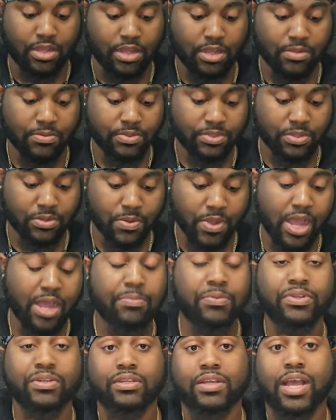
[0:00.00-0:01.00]
I'm so
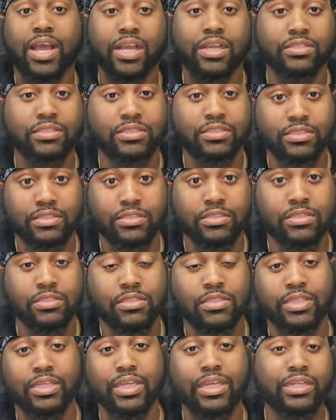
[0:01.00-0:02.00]
happy to actually
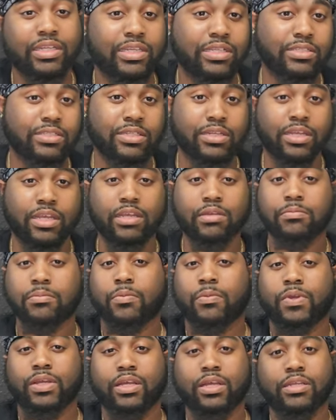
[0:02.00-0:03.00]
get these in
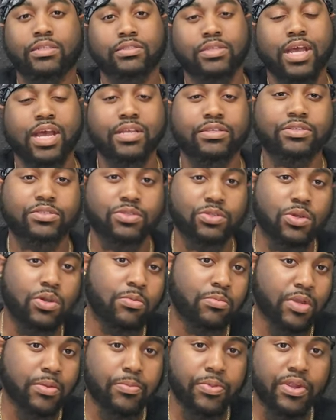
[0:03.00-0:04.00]
hand, because I
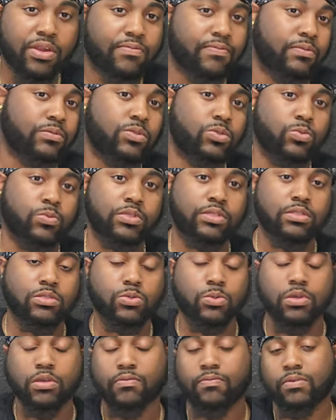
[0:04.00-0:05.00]
sold my pair from twenty
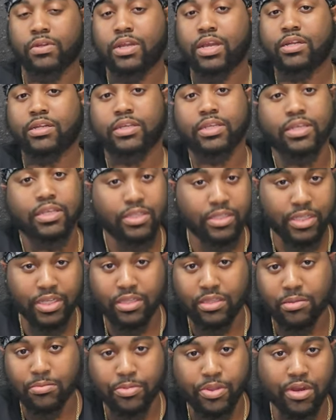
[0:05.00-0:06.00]
twelve and I didn't
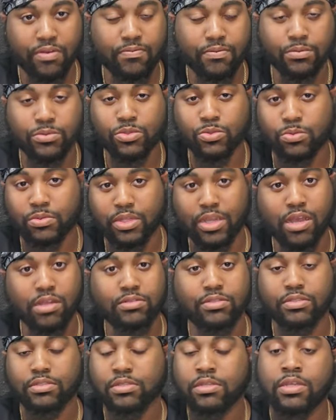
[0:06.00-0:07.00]
get the pair from two
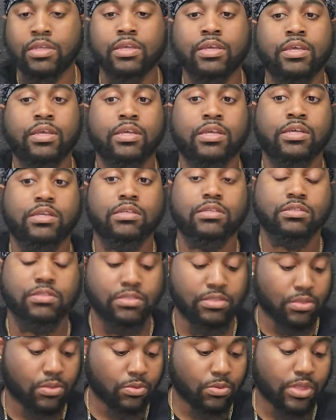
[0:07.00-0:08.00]
thousand.
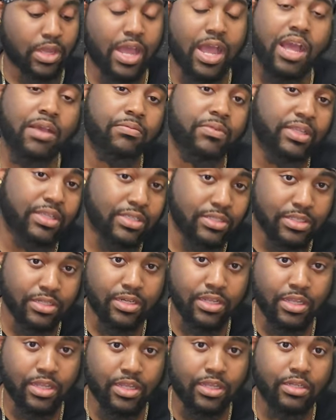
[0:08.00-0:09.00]
So to have these
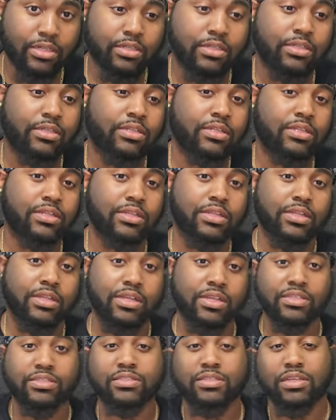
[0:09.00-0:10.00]
in hand,
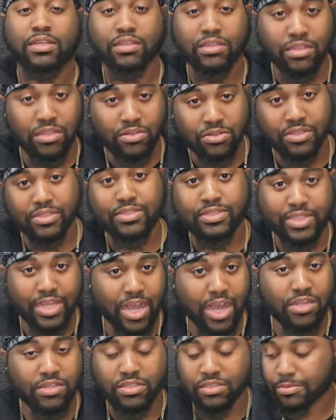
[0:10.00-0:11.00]
it's a little
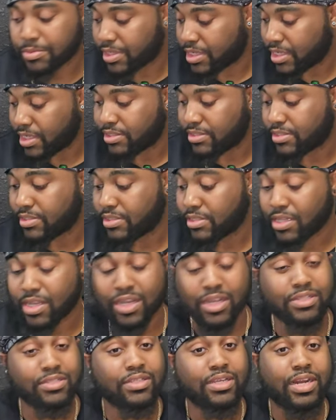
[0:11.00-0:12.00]
nostalgia, because
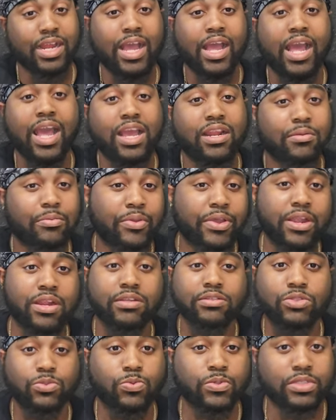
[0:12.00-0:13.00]
like I said, I had the
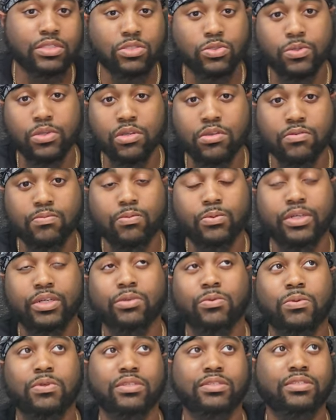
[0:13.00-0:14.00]
pair in twenty twelve when
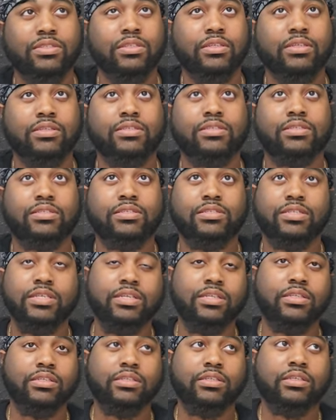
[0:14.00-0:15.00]
it was the
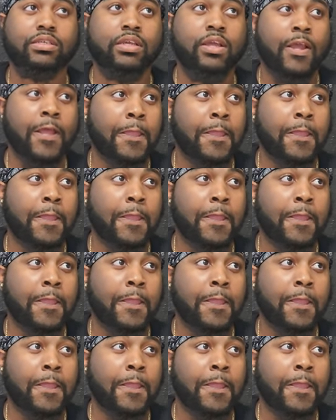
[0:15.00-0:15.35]
Sydney